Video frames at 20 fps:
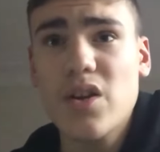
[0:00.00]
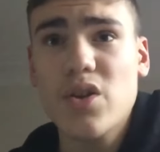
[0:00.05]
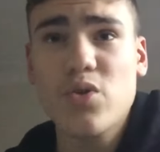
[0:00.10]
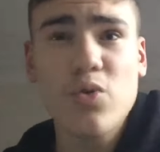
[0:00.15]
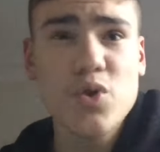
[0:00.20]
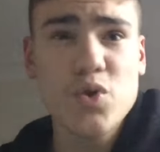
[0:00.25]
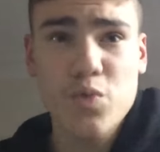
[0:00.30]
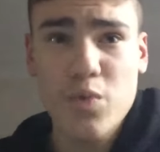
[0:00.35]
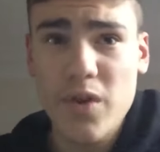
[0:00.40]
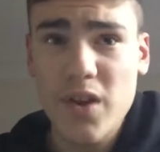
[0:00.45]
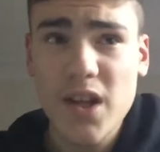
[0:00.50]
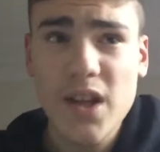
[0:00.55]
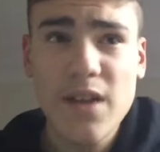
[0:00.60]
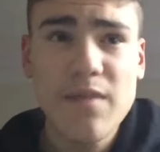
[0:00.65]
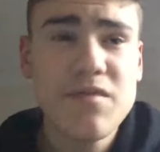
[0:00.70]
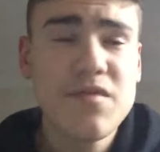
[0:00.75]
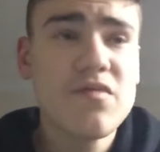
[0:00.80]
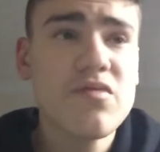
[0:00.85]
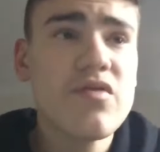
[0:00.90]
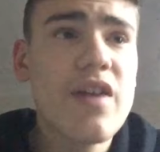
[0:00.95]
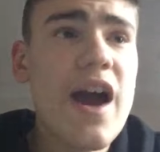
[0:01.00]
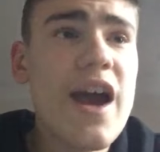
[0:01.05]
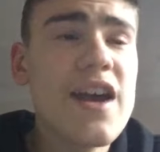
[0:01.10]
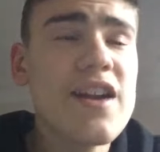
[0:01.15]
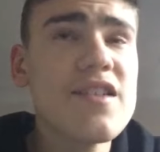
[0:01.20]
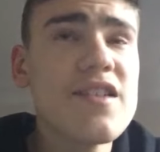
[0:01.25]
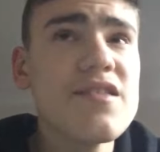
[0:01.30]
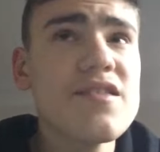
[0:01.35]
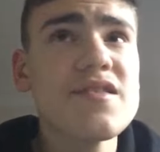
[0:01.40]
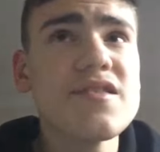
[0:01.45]
George Williams from the
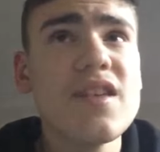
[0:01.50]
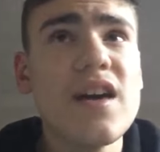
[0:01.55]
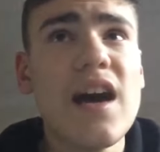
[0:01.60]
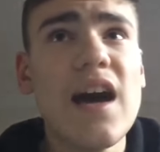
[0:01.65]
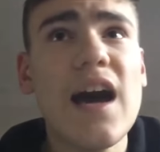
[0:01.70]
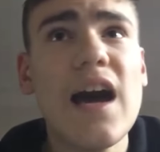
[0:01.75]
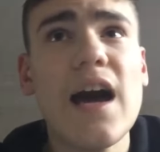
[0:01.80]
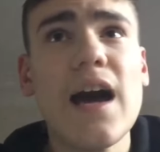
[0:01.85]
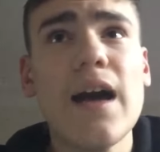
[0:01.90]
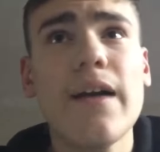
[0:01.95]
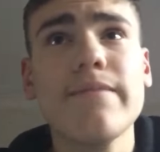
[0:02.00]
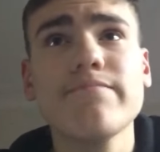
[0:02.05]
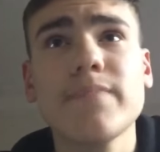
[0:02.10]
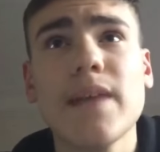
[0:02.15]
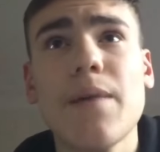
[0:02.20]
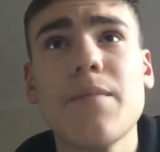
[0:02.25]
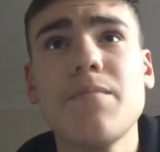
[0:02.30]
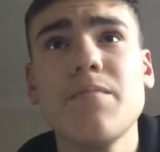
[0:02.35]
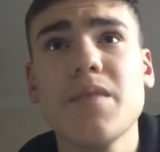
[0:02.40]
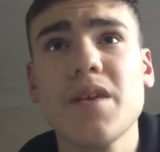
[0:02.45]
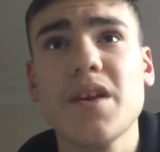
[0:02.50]
Raiders. Cameron